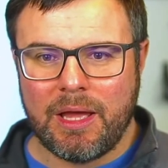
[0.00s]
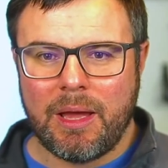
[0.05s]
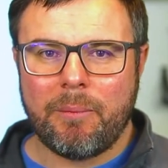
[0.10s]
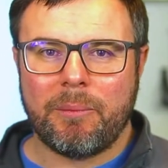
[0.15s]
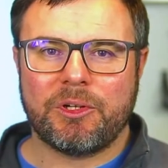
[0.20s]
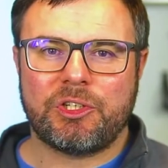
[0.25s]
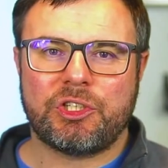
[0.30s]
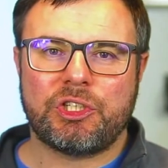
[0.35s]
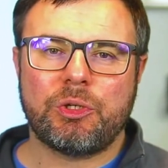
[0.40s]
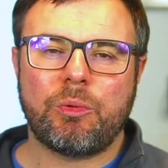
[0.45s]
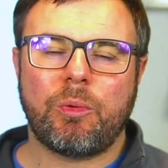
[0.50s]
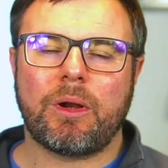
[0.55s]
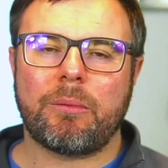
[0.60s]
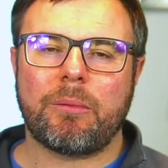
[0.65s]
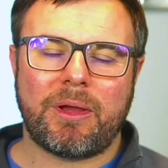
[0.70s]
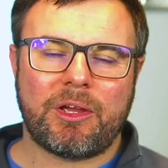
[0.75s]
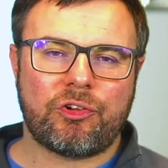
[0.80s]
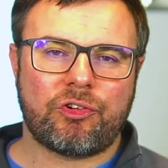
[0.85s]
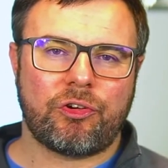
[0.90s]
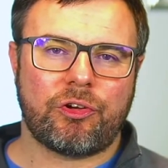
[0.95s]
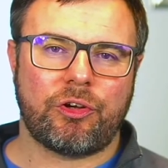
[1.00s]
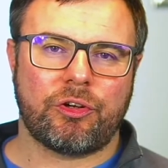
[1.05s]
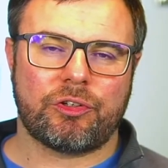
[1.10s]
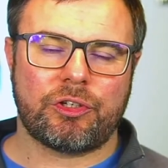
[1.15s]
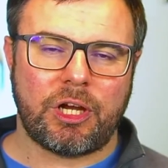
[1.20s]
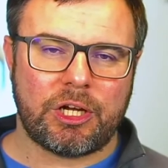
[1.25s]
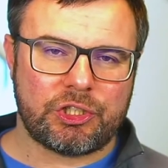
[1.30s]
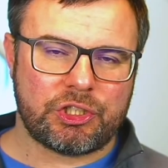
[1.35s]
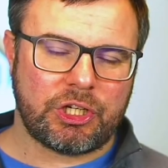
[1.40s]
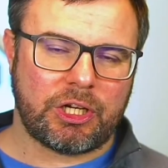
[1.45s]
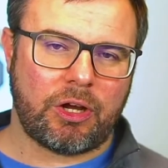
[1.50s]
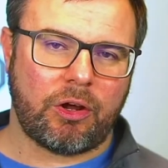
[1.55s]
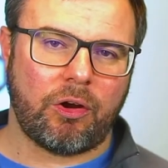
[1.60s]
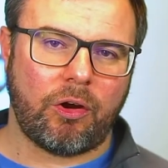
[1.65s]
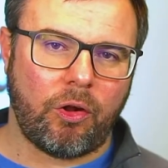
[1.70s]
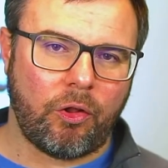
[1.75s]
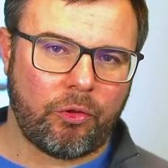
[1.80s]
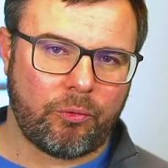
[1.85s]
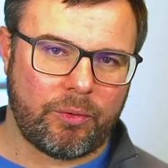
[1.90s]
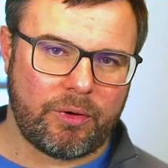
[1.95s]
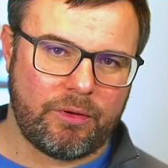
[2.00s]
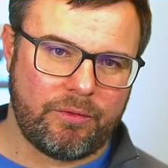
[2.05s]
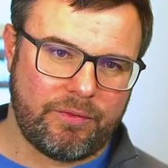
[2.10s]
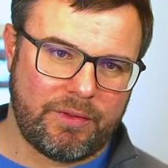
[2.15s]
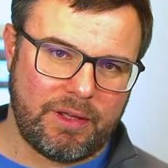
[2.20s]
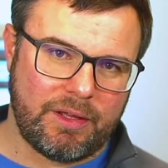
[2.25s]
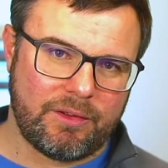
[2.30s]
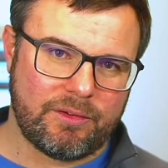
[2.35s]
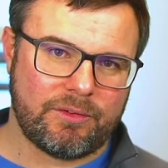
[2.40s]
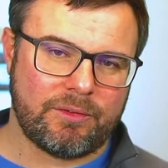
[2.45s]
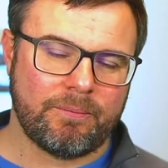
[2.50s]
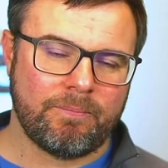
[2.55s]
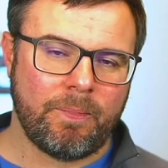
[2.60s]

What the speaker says: But you want to make sure you're touching on all 3 of these.